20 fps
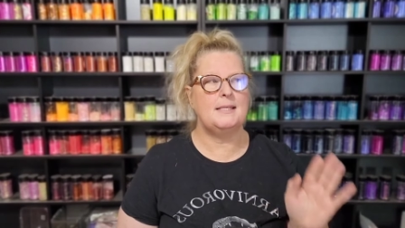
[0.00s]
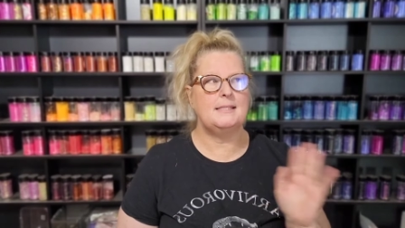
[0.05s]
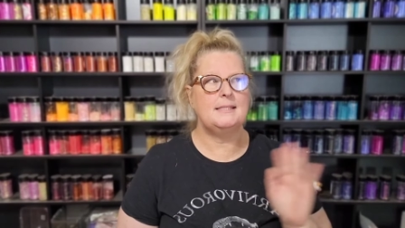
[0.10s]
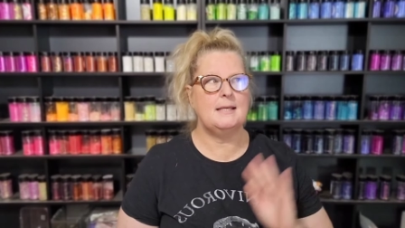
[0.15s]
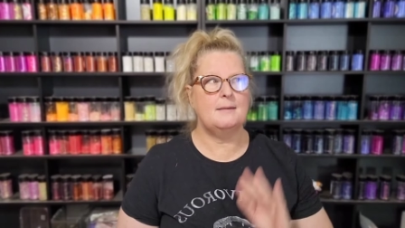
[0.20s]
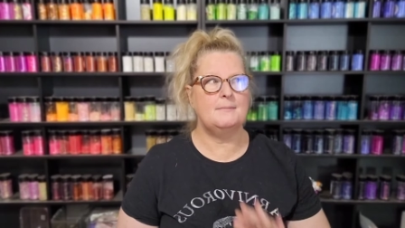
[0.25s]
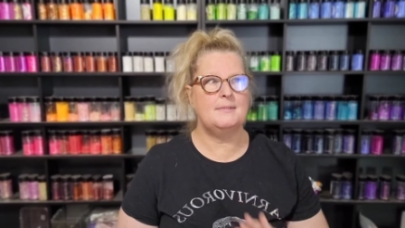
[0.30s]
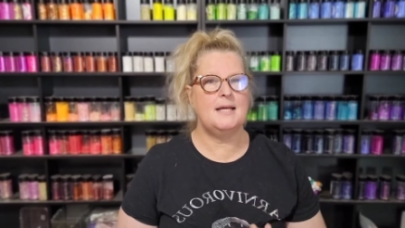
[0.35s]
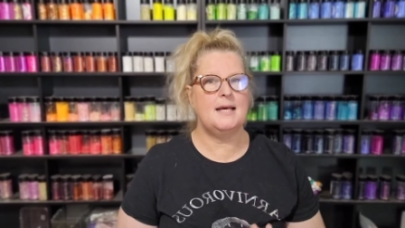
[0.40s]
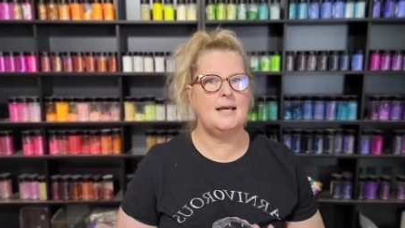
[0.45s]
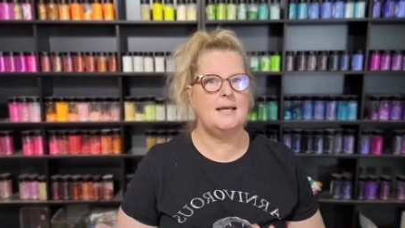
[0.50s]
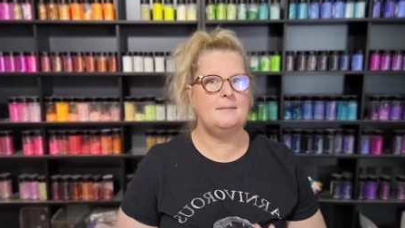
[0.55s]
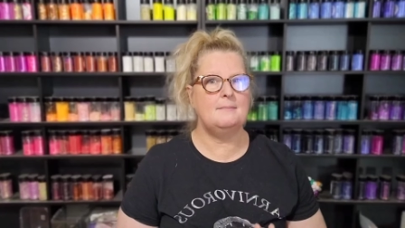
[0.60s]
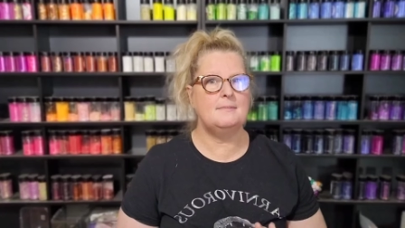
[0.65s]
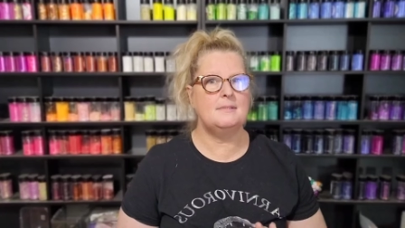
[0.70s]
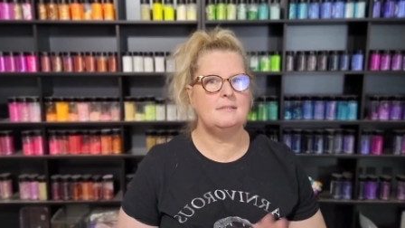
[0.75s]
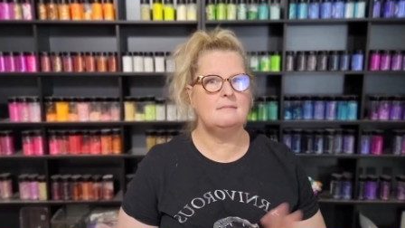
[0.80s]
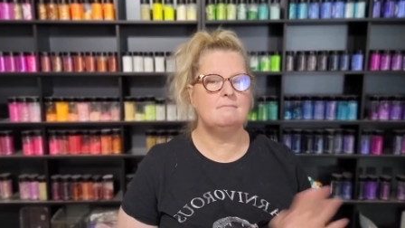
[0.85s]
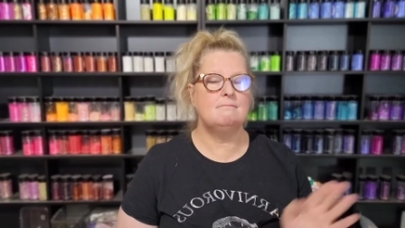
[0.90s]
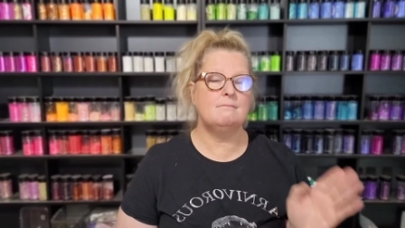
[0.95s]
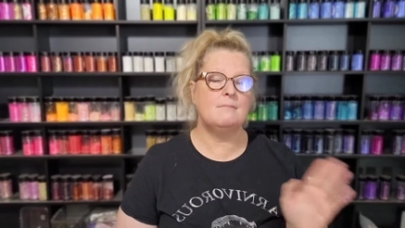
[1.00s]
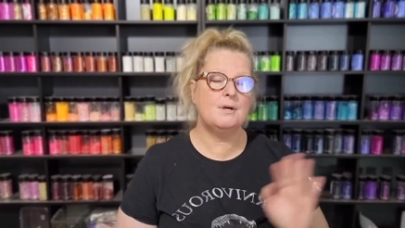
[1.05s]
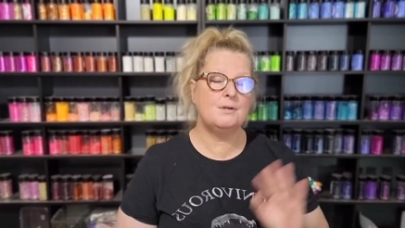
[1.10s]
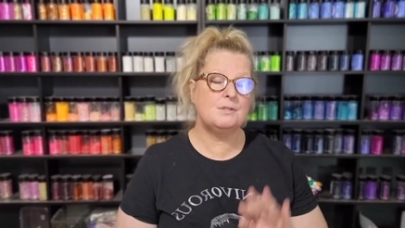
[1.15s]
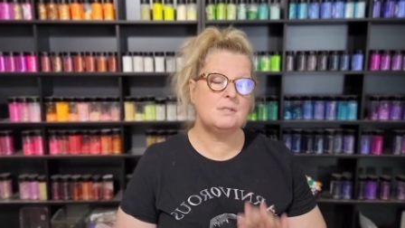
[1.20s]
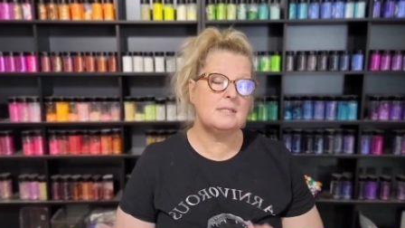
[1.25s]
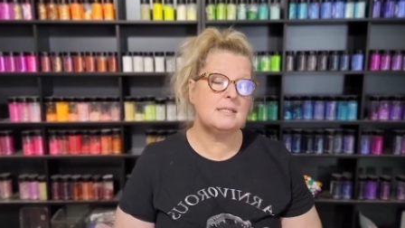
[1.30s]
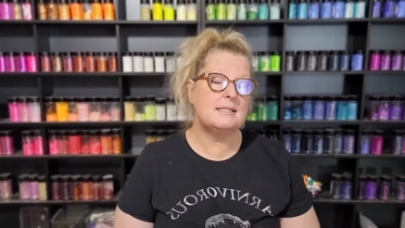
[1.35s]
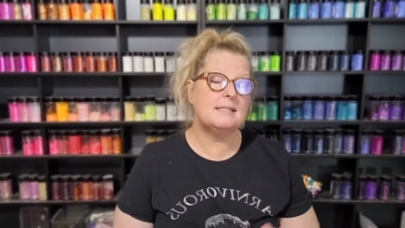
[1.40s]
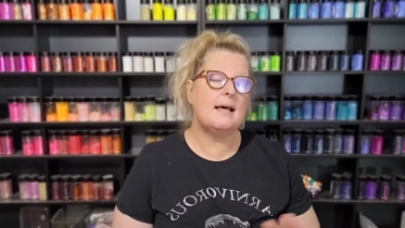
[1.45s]
Sometimes,
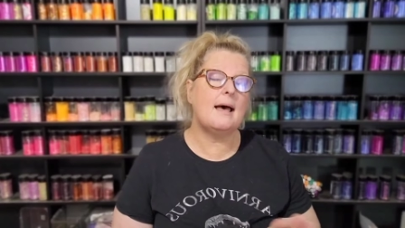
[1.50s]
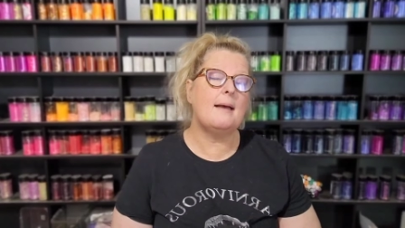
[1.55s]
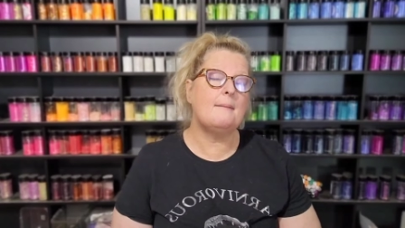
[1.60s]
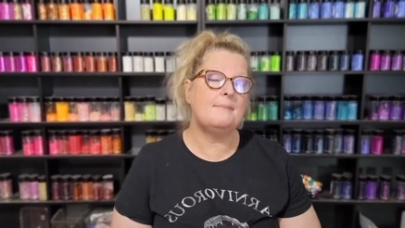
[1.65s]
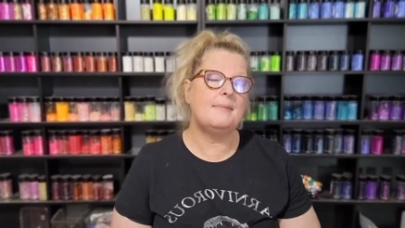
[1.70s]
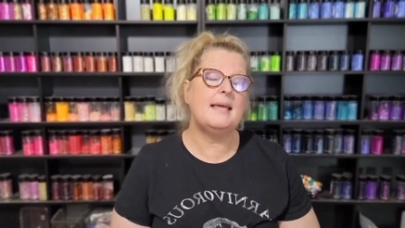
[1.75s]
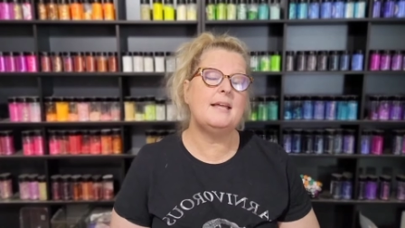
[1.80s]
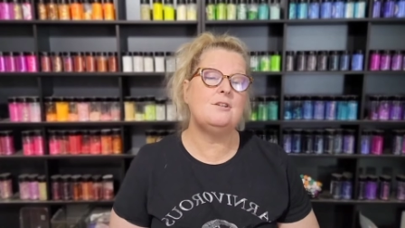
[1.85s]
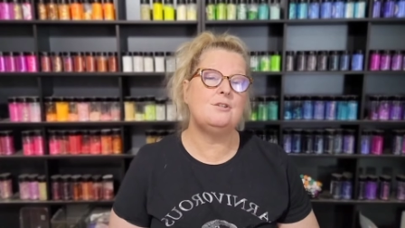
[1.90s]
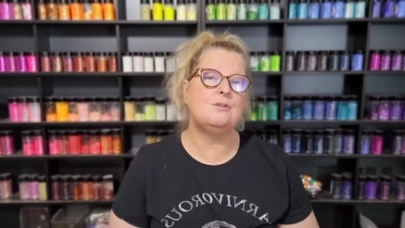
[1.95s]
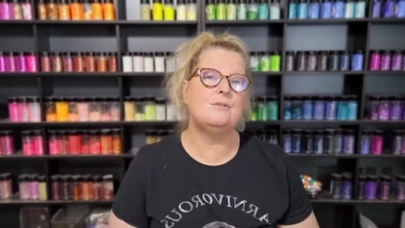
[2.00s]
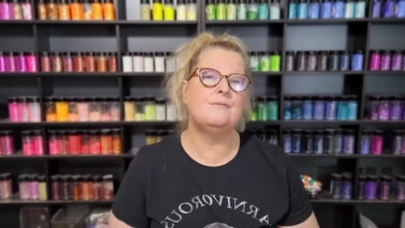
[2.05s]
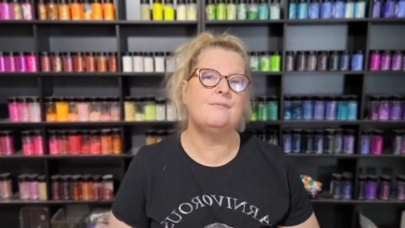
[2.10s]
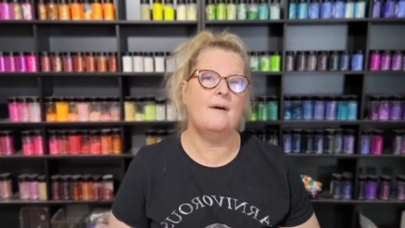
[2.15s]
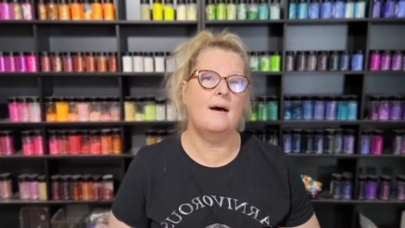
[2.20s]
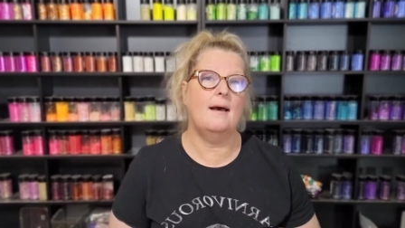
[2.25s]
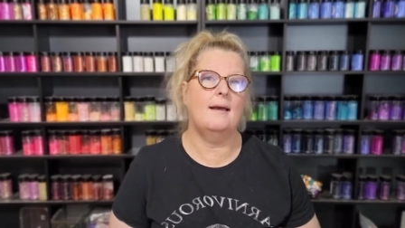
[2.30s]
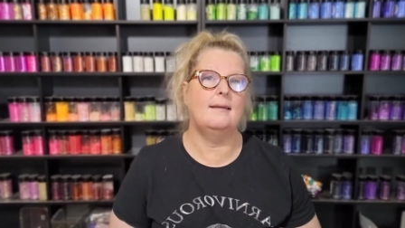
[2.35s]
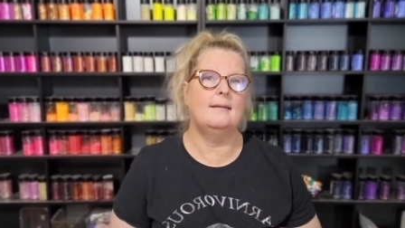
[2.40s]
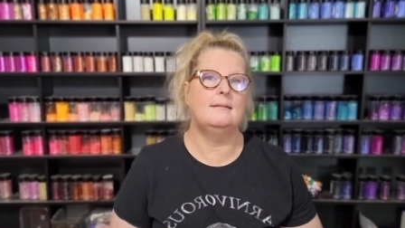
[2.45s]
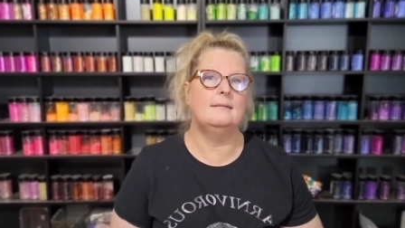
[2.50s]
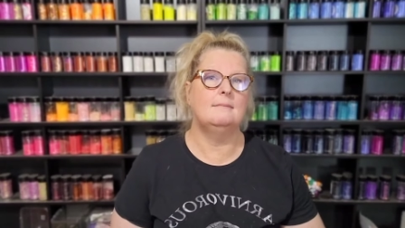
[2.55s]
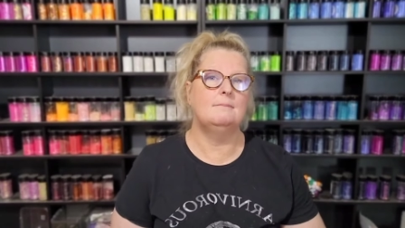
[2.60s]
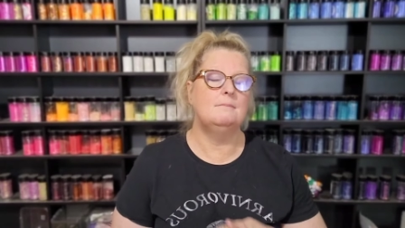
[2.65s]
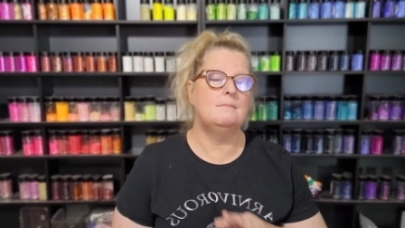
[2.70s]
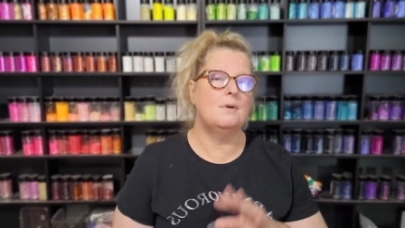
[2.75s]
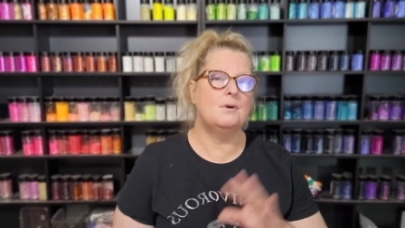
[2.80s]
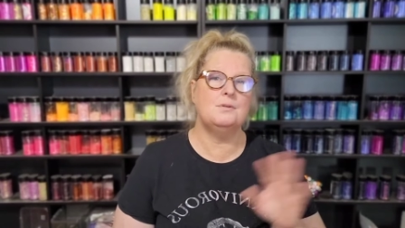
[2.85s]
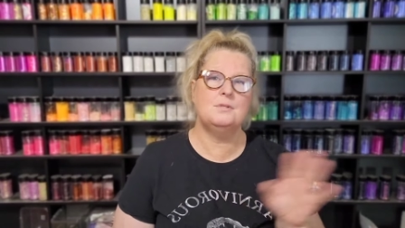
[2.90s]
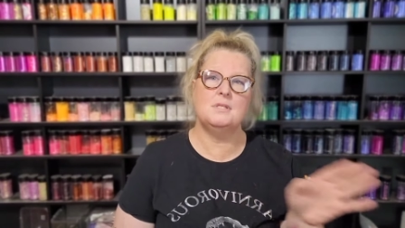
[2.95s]
most of the time, they do fine.
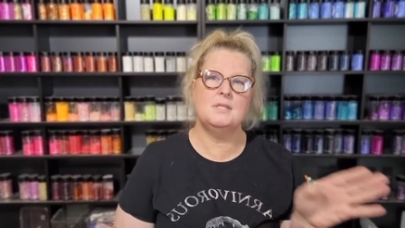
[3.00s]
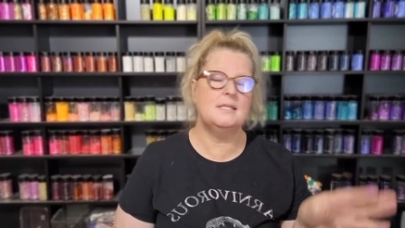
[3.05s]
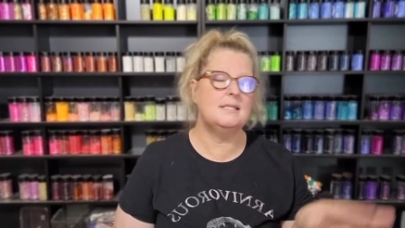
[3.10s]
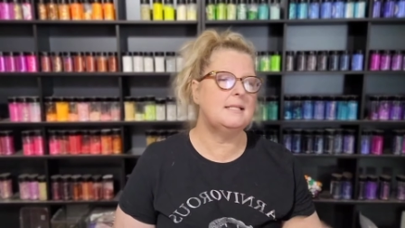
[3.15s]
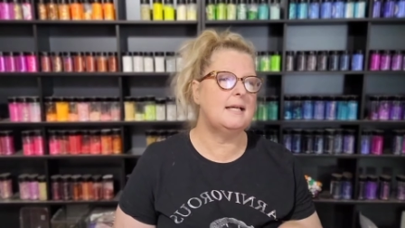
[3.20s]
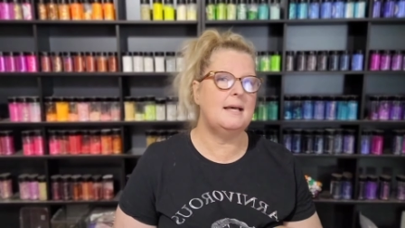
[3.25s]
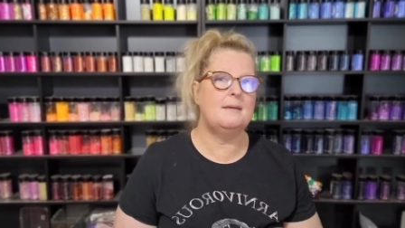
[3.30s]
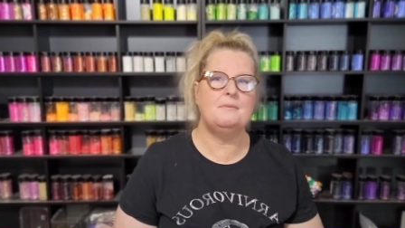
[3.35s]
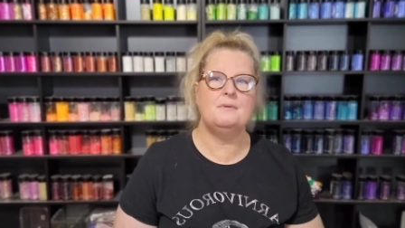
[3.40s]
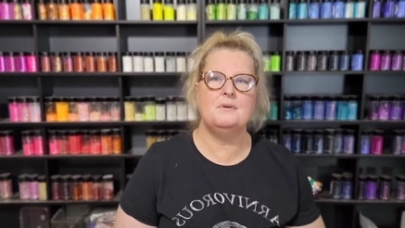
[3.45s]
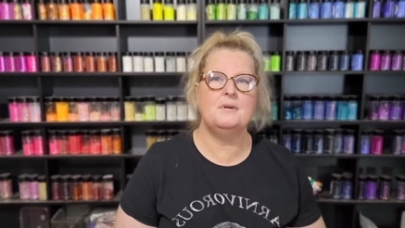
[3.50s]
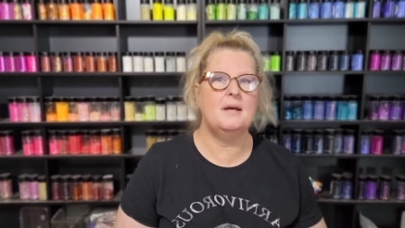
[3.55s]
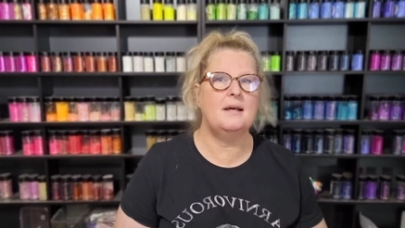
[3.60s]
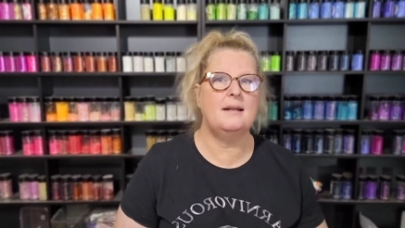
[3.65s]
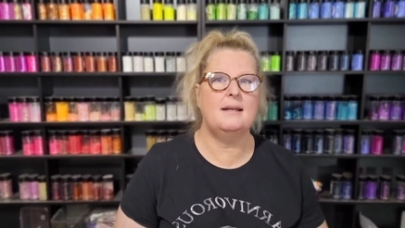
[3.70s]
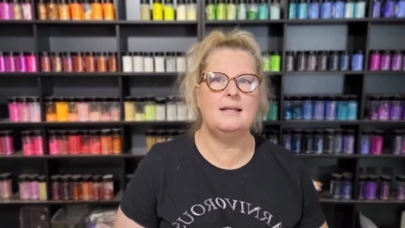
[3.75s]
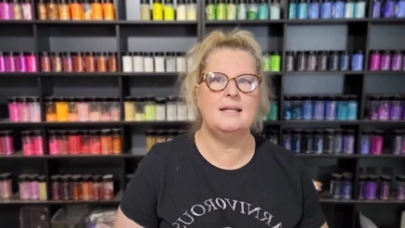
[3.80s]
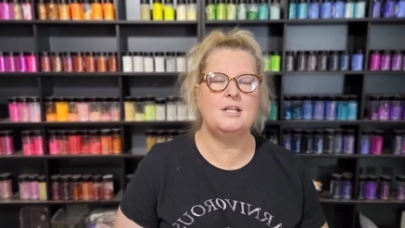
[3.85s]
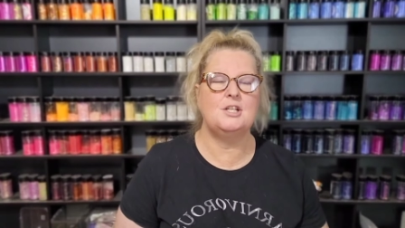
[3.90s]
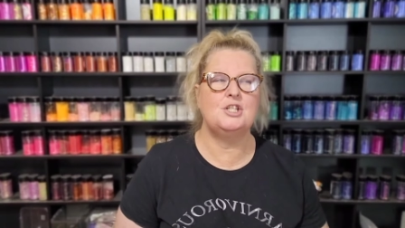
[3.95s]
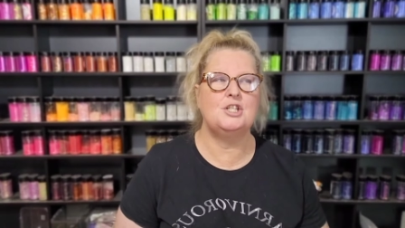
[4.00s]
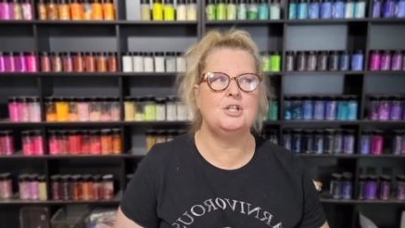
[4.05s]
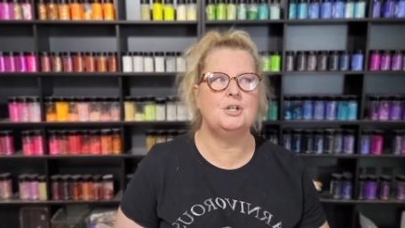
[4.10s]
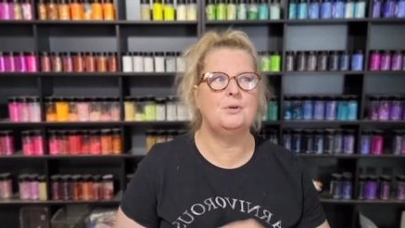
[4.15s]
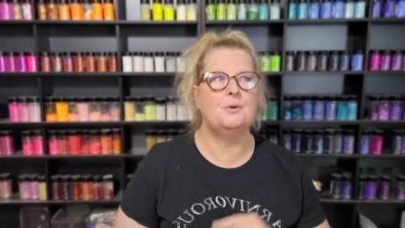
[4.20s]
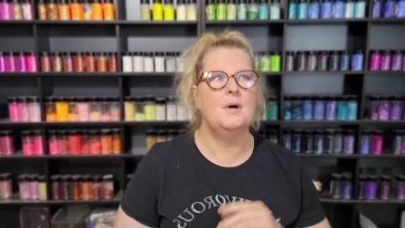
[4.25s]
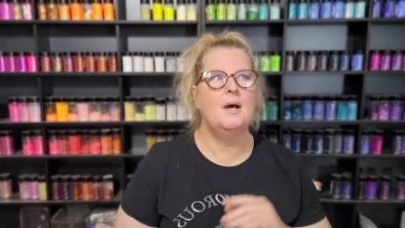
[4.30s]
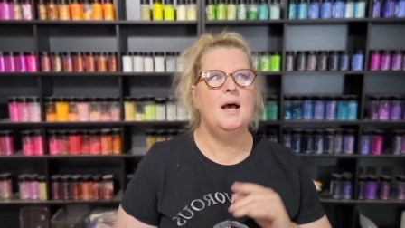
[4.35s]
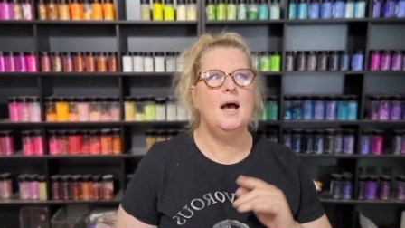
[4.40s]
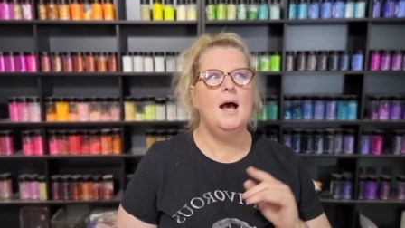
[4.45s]
Most of the time, they're not an issue.